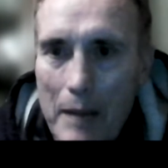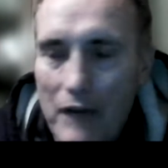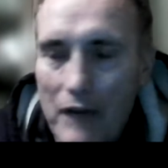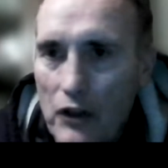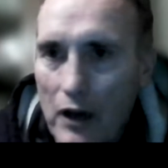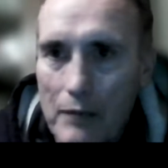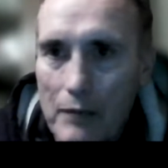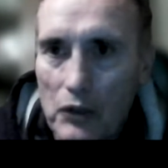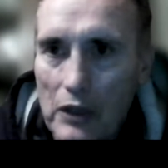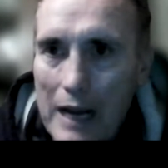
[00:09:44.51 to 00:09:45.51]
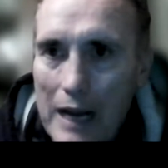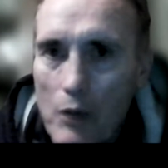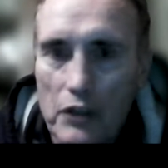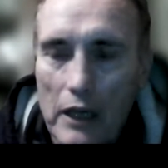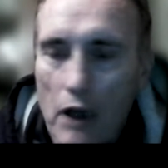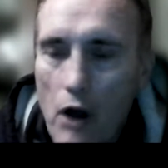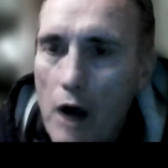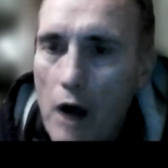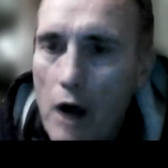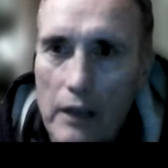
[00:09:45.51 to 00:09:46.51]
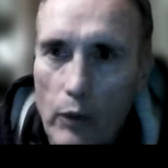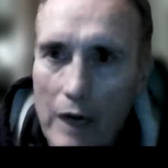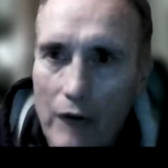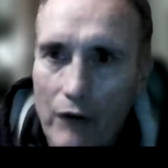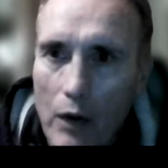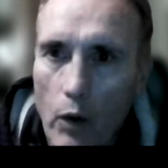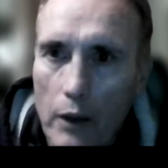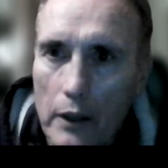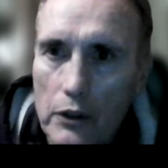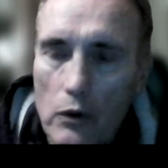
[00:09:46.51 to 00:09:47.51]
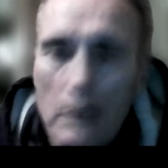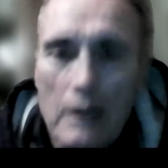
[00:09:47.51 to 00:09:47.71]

having thought about the game all day long, and did whatever I want to do.